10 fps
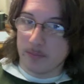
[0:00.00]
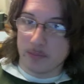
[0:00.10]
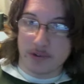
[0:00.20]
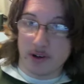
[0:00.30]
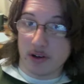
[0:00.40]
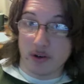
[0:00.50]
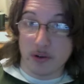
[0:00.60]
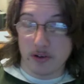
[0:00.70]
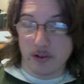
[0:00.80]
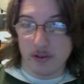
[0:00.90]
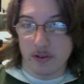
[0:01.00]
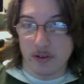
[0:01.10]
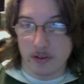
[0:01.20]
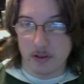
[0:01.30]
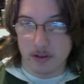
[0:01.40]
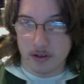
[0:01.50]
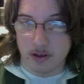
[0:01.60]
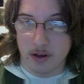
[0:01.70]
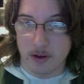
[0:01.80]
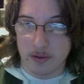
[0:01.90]
Dark Horse.
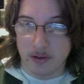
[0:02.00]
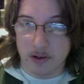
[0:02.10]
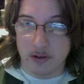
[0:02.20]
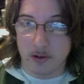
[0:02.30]
Dark